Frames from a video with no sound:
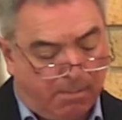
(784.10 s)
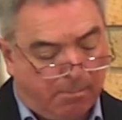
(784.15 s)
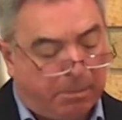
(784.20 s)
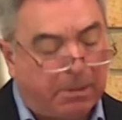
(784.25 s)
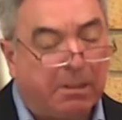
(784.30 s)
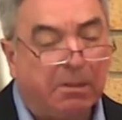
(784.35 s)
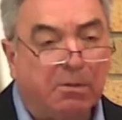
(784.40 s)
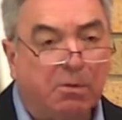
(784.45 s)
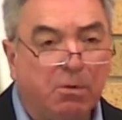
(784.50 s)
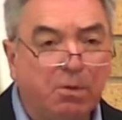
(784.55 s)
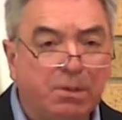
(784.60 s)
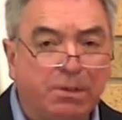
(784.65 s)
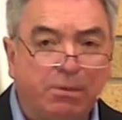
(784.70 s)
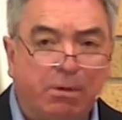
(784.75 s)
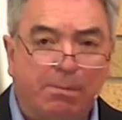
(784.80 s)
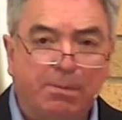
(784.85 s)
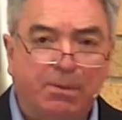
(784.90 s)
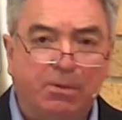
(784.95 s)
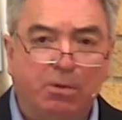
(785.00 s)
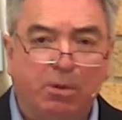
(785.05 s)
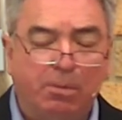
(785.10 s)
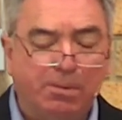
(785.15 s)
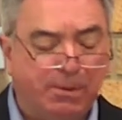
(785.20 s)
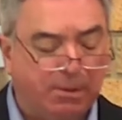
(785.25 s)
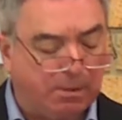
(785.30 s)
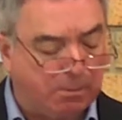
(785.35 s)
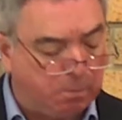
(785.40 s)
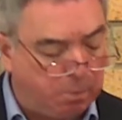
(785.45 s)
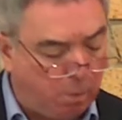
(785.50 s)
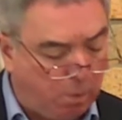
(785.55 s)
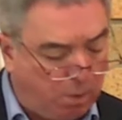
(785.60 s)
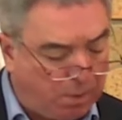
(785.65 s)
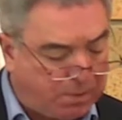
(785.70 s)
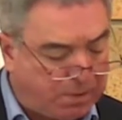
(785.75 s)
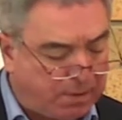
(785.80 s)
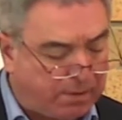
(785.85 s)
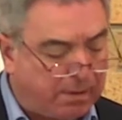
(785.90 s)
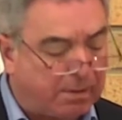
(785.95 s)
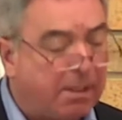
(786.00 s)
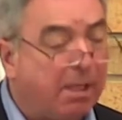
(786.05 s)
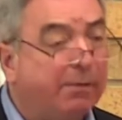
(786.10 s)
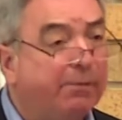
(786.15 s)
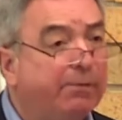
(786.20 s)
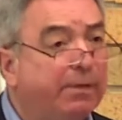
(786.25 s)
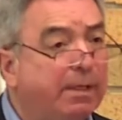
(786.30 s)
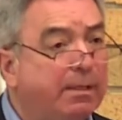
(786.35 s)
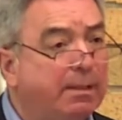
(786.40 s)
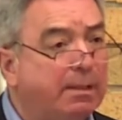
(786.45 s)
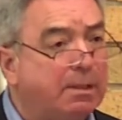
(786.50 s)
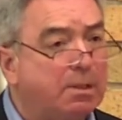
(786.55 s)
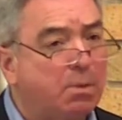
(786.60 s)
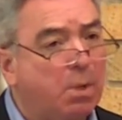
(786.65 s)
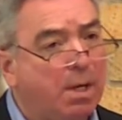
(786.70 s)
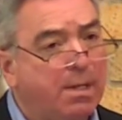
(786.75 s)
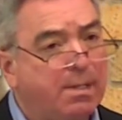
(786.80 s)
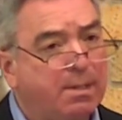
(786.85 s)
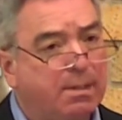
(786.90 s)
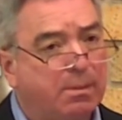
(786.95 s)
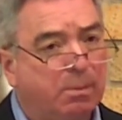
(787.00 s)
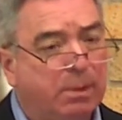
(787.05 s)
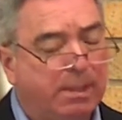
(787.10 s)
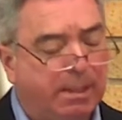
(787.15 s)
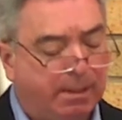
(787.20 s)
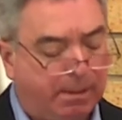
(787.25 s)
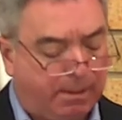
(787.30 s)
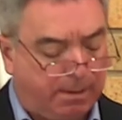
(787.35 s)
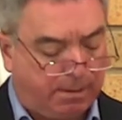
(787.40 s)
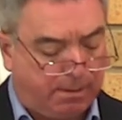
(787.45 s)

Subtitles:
but it also absorbs the water that I feed it twice a week.